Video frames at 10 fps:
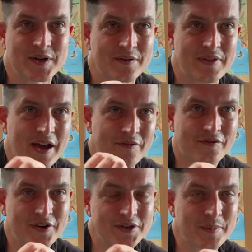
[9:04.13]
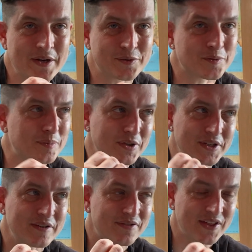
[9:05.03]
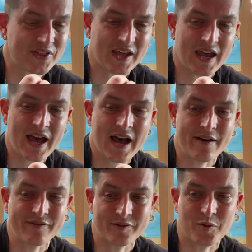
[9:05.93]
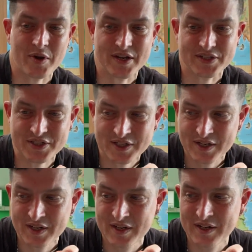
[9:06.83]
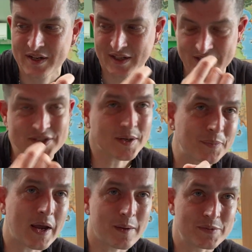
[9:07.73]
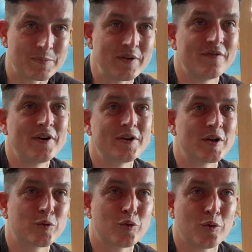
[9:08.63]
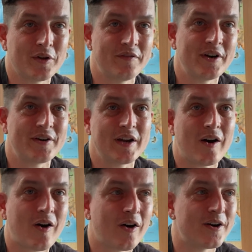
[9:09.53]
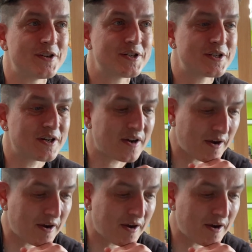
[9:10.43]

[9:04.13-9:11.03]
of that fundamental belief that they have, which can sometimes be very cruel and very harsh.